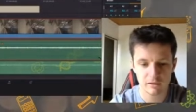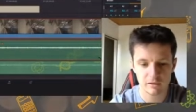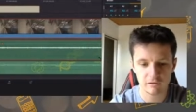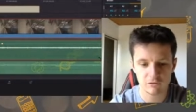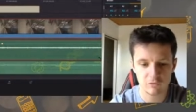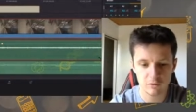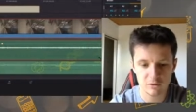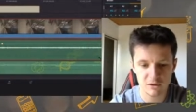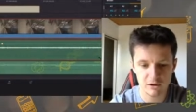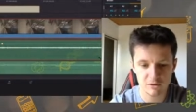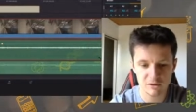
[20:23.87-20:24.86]
if you use
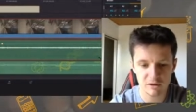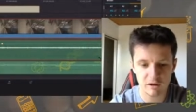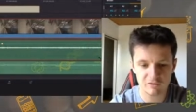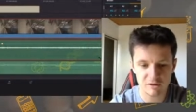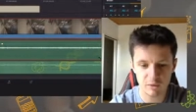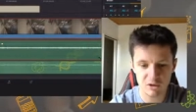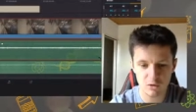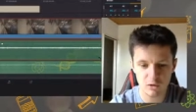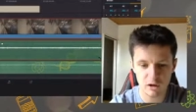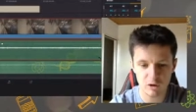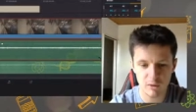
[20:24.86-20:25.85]
those and you have someone
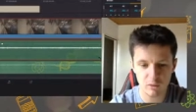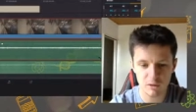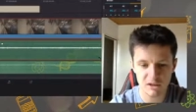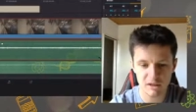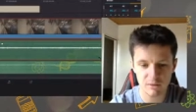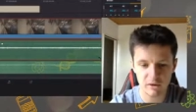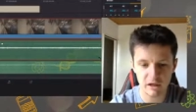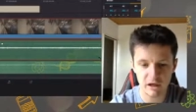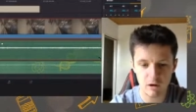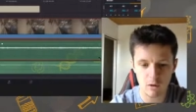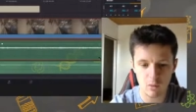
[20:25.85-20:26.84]
talking, you might want to simply
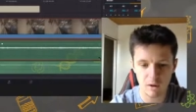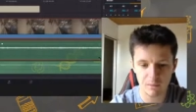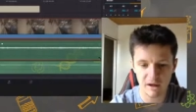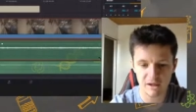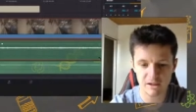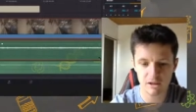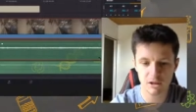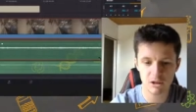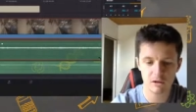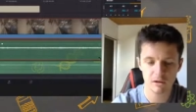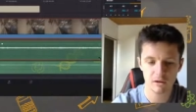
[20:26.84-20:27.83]
lower one
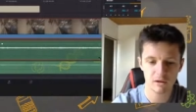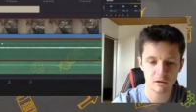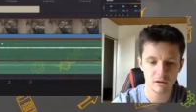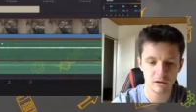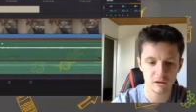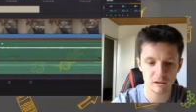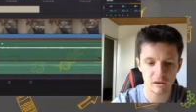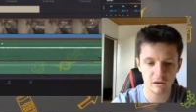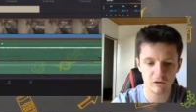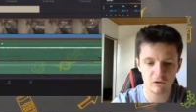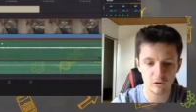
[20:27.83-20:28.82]
passage so
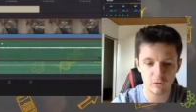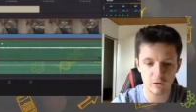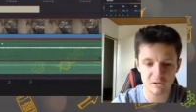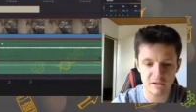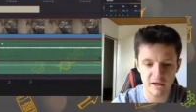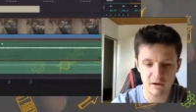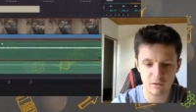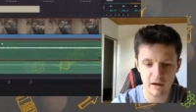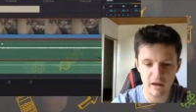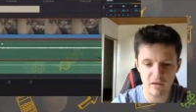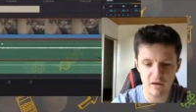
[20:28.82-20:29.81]
that the volume goes
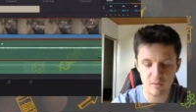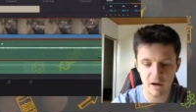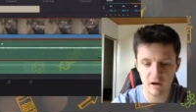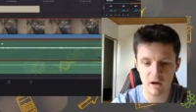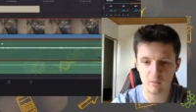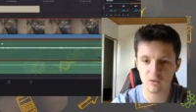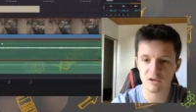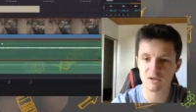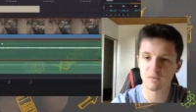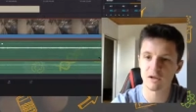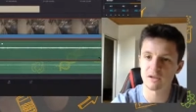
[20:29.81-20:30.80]
down and then back up once
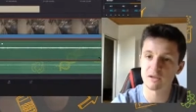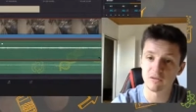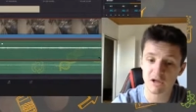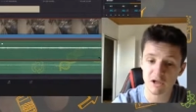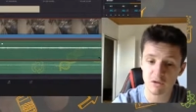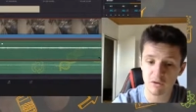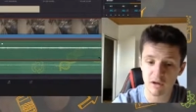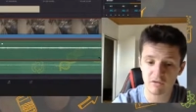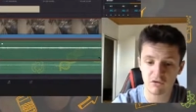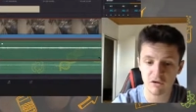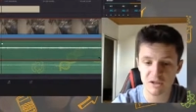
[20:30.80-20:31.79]
a person's finished talking,
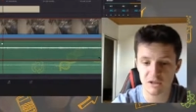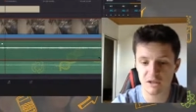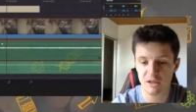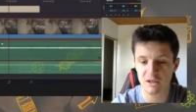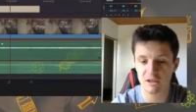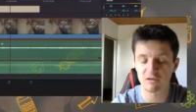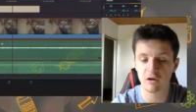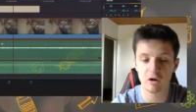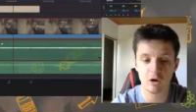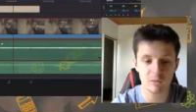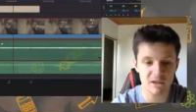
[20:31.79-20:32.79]
for instance. This is a very
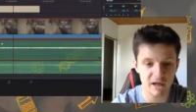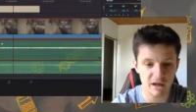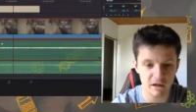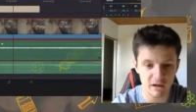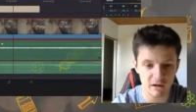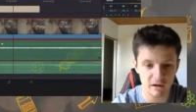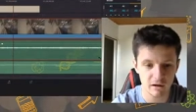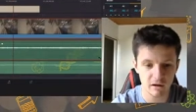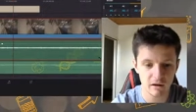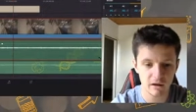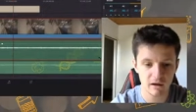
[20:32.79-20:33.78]
common technique
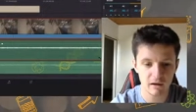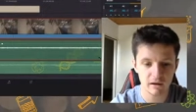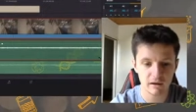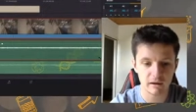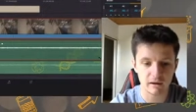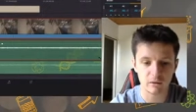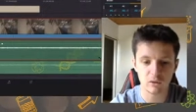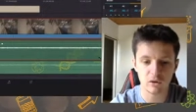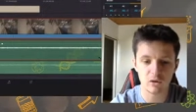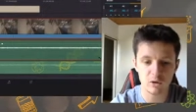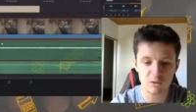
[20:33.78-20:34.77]
uh,
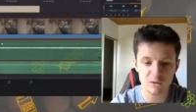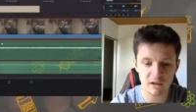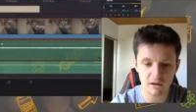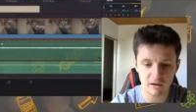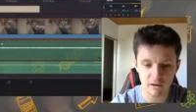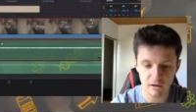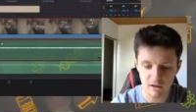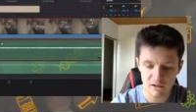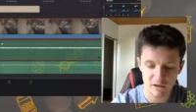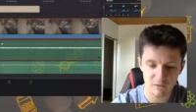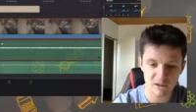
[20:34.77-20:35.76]
with the music.
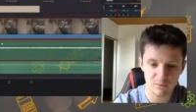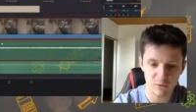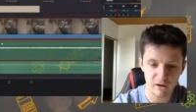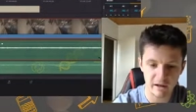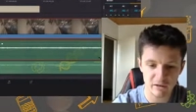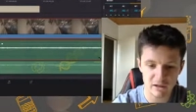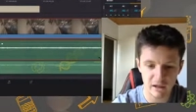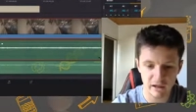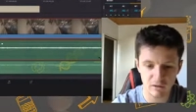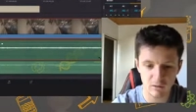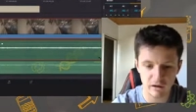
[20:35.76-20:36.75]
So a simple alt
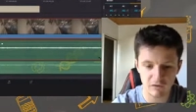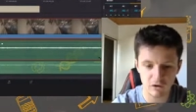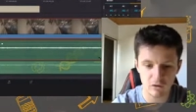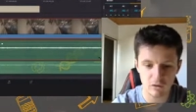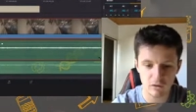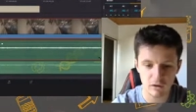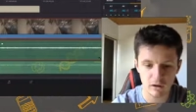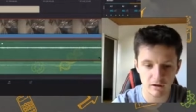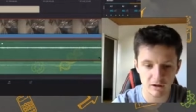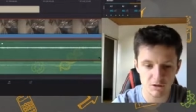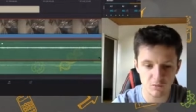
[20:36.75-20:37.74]
click will give you
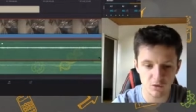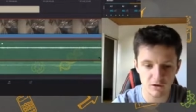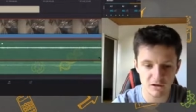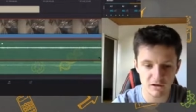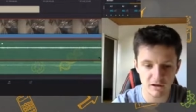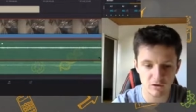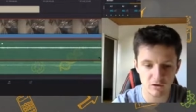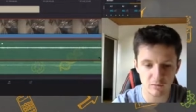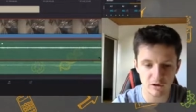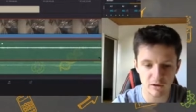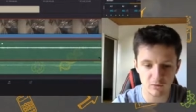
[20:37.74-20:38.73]
an extra point that you can
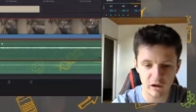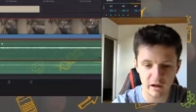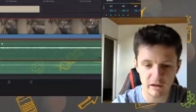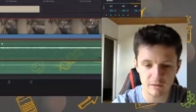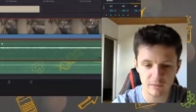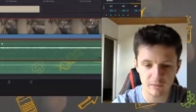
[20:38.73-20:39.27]
manipulate